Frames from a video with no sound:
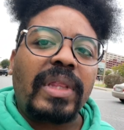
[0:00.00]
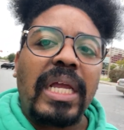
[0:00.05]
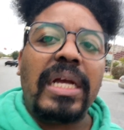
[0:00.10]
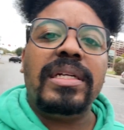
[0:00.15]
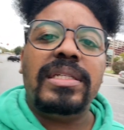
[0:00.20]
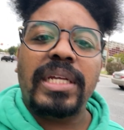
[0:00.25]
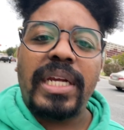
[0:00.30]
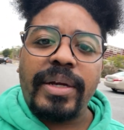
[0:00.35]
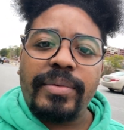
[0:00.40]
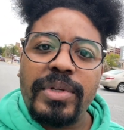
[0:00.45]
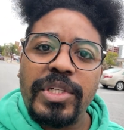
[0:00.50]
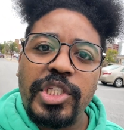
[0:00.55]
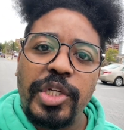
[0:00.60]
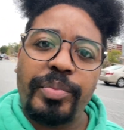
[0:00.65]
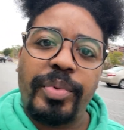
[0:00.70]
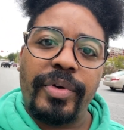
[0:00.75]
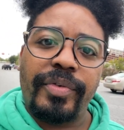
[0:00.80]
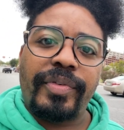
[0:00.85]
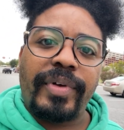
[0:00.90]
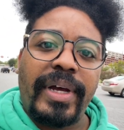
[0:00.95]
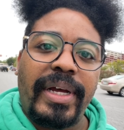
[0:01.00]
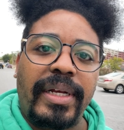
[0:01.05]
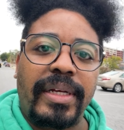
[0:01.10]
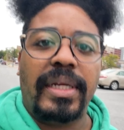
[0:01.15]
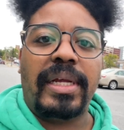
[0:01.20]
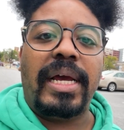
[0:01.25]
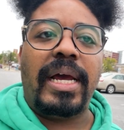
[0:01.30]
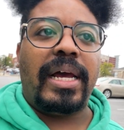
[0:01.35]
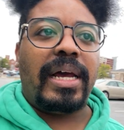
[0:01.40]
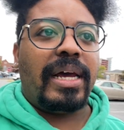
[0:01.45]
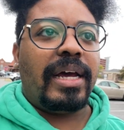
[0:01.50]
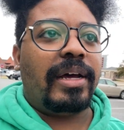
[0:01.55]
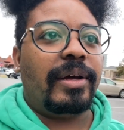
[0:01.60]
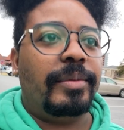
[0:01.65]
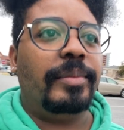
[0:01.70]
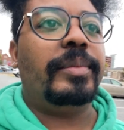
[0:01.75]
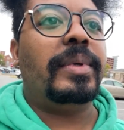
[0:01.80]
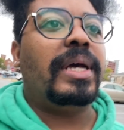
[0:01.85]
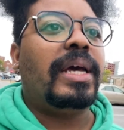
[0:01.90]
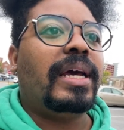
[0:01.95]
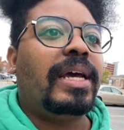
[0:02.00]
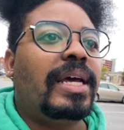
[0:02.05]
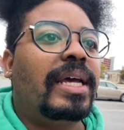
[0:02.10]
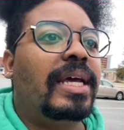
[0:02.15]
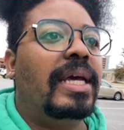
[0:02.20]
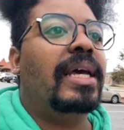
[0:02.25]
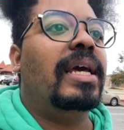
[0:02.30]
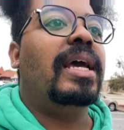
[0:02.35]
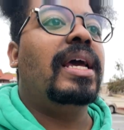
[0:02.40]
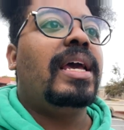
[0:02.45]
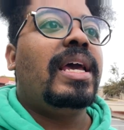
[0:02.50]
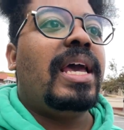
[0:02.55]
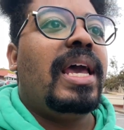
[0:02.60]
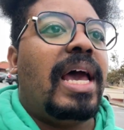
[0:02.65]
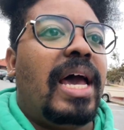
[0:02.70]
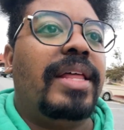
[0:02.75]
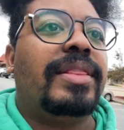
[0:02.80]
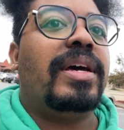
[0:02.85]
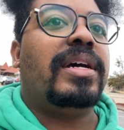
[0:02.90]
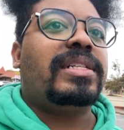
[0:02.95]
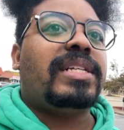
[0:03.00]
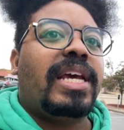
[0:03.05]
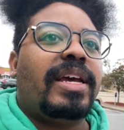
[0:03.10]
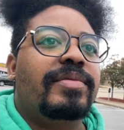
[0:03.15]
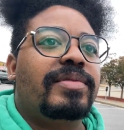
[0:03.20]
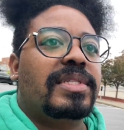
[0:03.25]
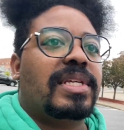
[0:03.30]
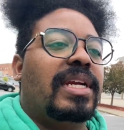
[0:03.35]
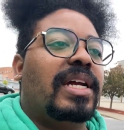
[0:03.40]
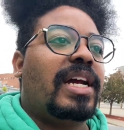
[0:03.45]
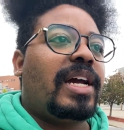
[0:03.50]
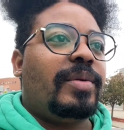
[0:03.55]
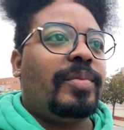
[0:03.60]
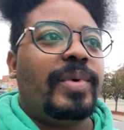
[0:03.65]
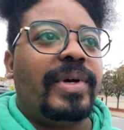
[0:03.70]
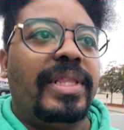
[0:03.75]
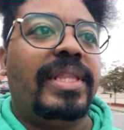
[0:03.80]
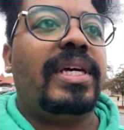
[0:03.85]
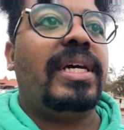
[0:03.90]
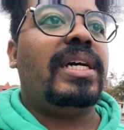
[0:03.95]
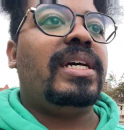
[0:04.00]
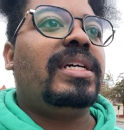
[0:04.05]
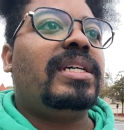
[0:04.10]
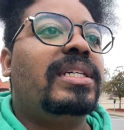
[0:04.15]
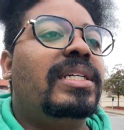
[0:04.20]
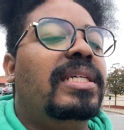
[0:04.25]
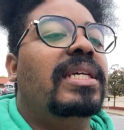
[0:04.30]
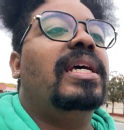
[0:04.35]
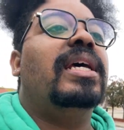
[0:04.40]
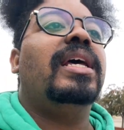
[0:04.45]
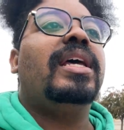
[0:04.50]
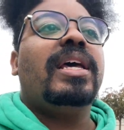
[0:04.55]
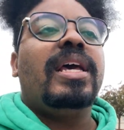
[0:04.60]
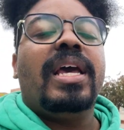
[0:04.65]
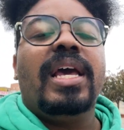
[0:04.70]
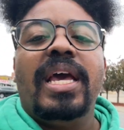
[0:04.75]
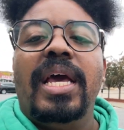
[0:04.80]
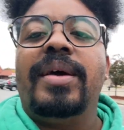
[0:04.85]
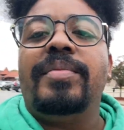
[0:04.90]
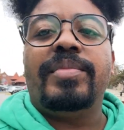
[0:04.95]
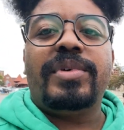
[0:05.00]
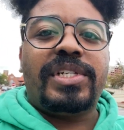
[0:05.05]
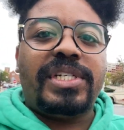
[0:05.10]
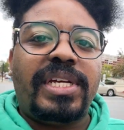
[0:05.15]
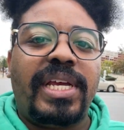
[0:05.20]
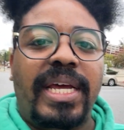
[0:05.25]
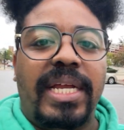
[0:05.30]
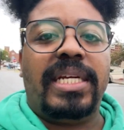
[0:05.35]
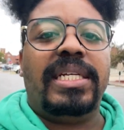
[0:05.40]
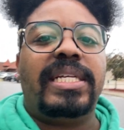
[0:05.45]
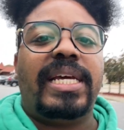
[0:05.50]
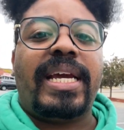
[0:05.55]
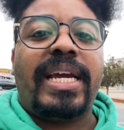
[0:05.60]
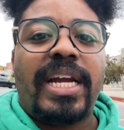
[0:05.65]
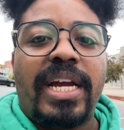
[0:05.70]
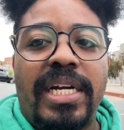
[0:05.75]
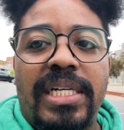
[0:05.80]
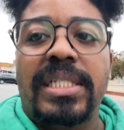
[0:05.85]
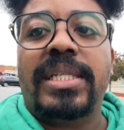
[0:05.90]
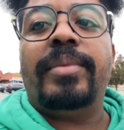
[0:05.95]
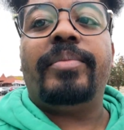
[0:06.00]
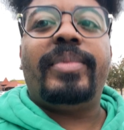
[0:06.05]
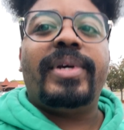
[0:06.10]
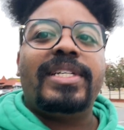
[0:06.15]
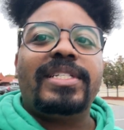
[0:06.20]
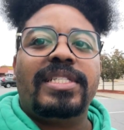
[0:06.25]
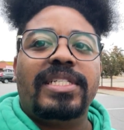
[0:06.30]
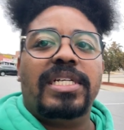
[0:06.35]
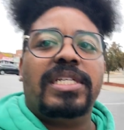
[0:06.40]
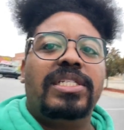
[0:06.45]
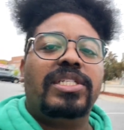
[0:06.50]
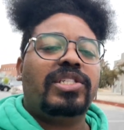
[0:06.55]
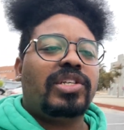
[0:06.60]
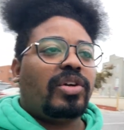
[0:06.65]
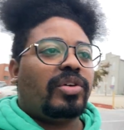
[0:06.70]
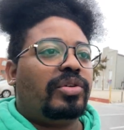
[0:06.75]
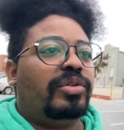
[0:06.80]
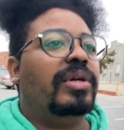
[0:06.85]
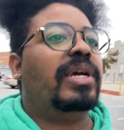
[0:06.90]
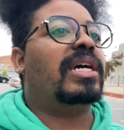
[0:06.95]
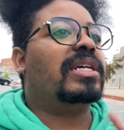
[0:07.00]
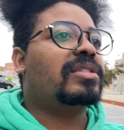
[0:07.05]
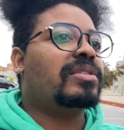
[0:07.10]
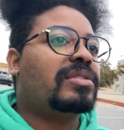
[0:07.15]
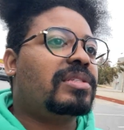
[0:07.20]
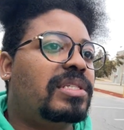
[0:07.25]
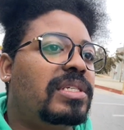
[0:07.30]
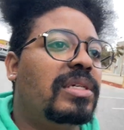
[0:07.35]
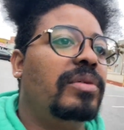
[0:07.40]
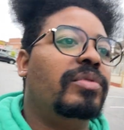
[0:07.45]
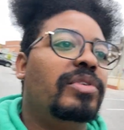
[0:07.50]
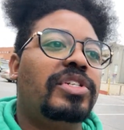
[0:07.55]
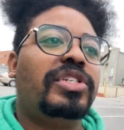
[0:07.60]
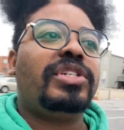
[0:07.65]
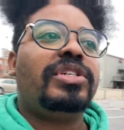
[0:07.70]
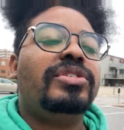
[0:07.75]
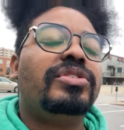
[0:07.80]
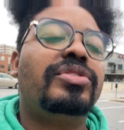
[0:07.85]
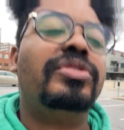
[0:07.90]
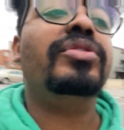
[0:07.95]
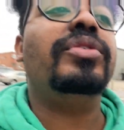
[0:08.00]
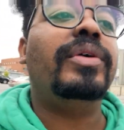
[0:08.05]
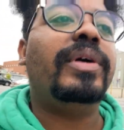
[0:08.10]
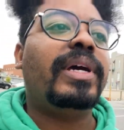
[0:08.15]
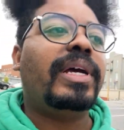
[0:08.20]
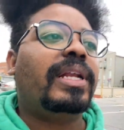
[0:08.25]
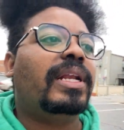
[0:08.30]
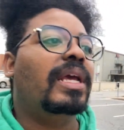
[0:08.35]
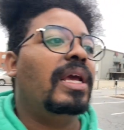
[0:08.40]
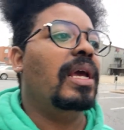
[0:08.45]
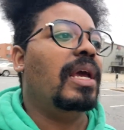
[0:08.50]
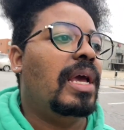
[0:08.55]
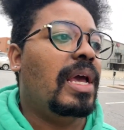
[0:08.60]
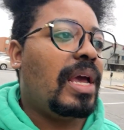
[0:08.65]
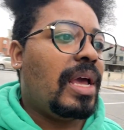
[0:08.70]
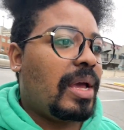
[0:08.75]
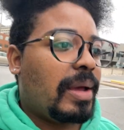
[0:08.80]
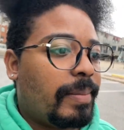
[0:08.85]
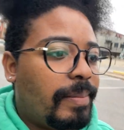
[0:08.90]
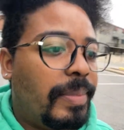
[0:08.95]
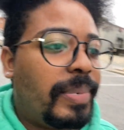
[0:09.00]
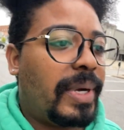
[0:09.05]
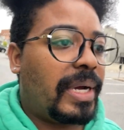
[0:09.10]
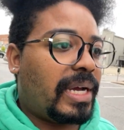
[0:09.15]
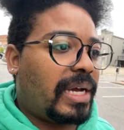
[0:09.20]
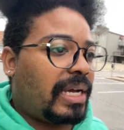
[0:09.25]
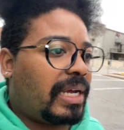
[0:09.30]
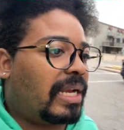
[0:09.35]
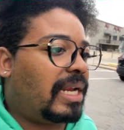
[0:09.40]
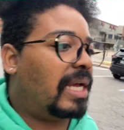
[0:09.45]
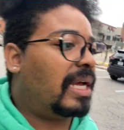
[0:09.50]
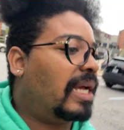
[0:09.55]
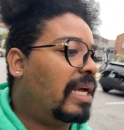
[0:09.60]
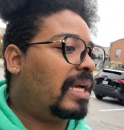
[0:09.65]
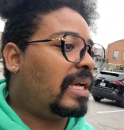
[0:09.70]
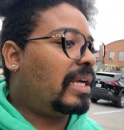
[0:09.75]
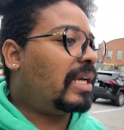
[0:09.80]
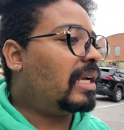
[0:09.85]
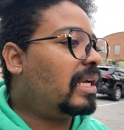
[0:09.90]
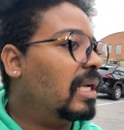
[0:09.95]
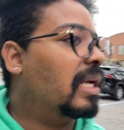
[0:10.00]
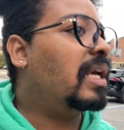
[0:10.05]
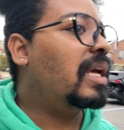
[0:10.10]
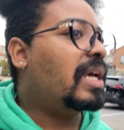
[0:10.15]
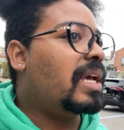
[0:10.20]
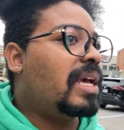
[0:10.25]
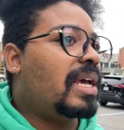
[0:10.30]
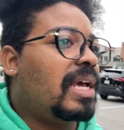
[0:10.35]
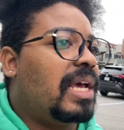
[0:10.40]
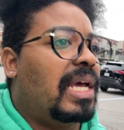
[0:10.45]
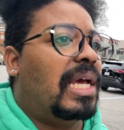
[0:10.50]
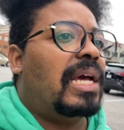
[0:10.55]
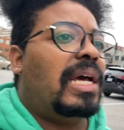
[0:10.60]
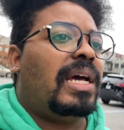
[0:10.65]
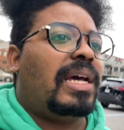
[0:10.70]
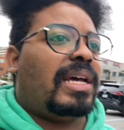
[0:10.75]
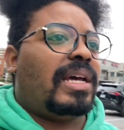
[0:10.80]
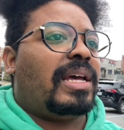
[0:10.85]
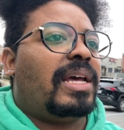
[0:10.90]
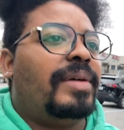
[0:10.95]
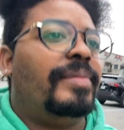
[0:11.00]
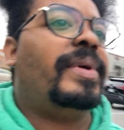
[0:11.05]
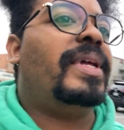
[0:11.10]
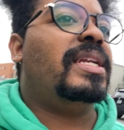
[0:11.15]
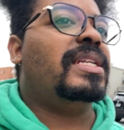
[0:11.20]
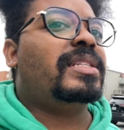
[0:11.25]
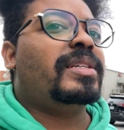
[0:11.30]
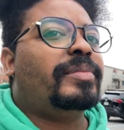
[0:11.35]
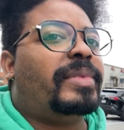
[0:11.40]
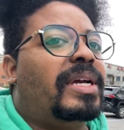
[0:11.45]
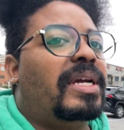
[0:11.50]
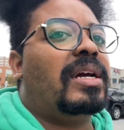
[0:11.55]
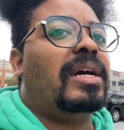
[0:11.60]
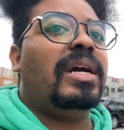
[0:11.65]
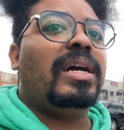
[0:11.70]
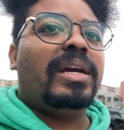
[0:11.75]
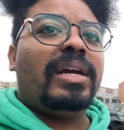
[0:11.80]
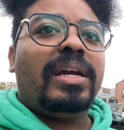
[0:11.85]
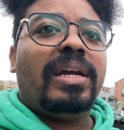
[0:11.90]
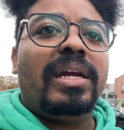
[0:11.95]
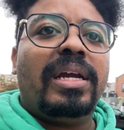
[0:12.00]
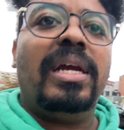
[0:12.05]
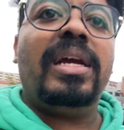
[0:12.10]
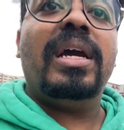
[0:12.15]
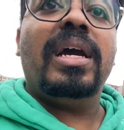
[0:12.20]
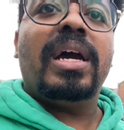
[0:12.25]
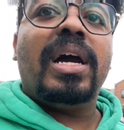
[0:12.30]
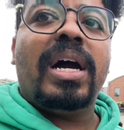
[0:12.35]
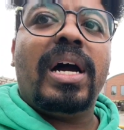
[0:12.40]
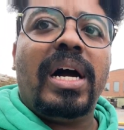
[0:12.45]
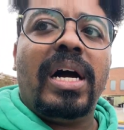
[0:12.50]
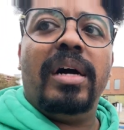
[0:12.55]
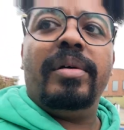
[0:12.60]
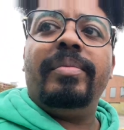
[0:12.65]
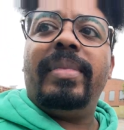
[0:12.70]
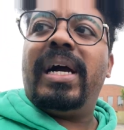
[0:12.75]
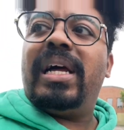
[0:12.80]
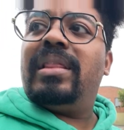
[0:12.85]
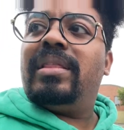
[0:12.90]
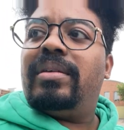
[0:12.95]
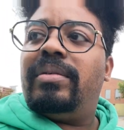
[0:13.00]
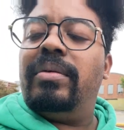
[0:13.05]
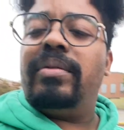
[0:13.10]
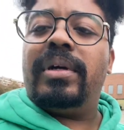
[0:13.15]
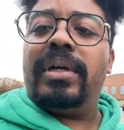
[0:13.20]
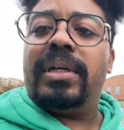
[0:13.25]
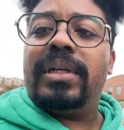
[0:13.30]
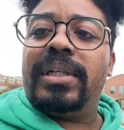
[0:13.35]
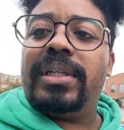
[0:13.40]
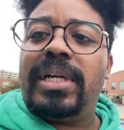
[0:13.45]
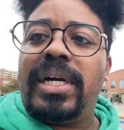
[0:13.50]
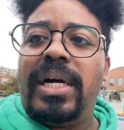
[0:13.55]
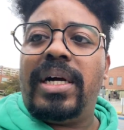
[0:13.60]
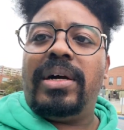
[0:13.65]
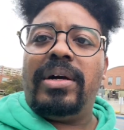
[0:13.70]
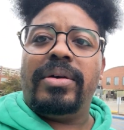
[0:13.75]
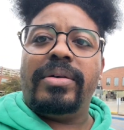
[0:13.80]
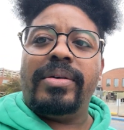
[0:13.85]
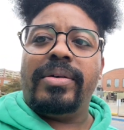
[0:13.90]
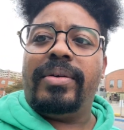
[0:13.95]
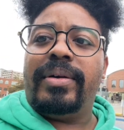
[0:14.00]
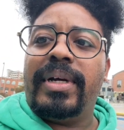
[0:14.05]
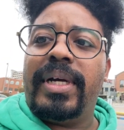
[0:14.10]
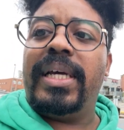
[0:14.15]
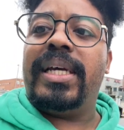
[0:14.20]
today was super fun. I thought Tay was gonna come with us, but she had to take care of some business, so you guys will see what she's doing. But I mean, it's in my car. Oh my lord, y'all, hold on.